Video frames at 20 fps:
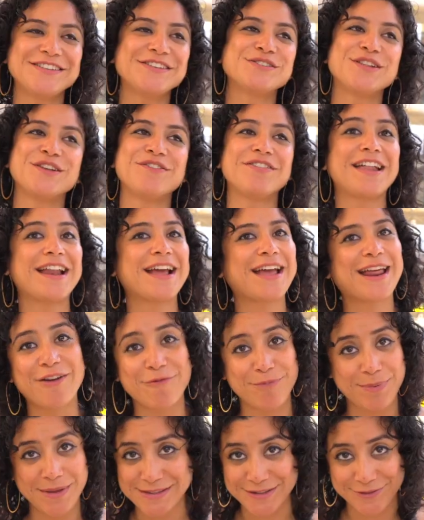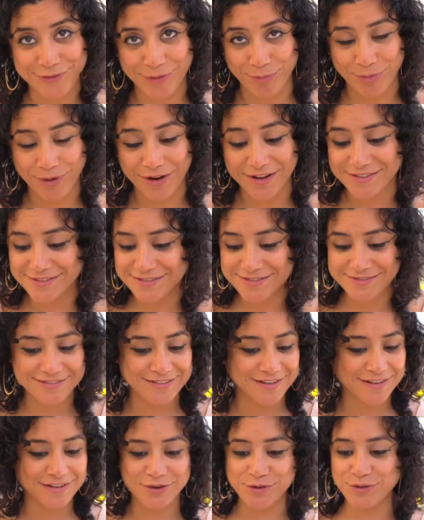just love that I can have pizza for brunch.
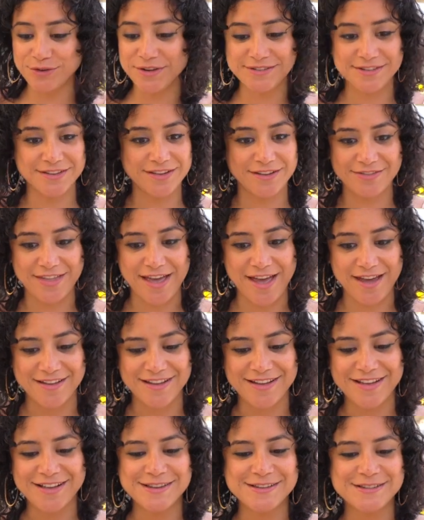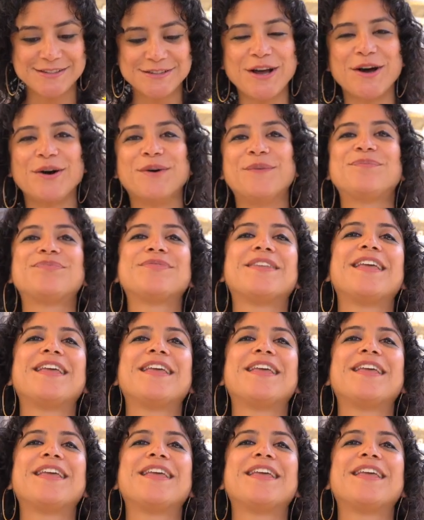Who doesn't love that? So